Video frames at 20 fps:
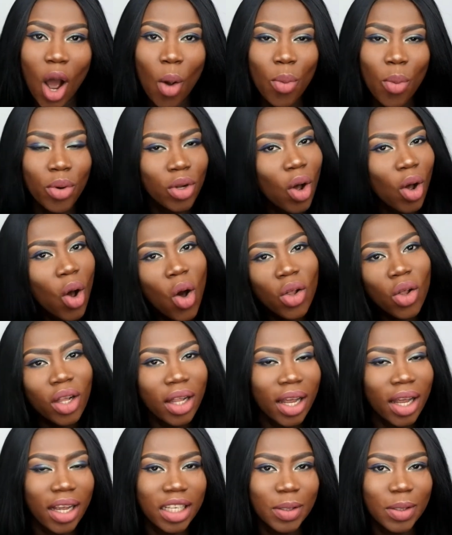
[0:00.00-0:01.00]
I'll put all
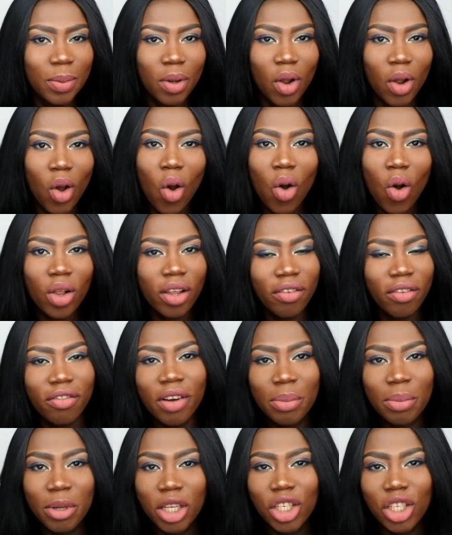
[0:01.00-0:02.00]
the links below, all the
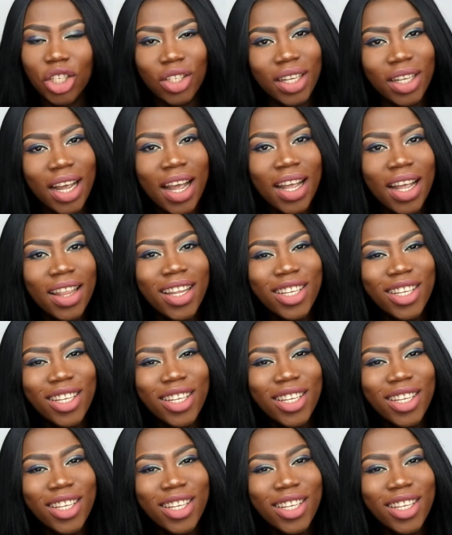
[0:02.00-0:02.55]
information.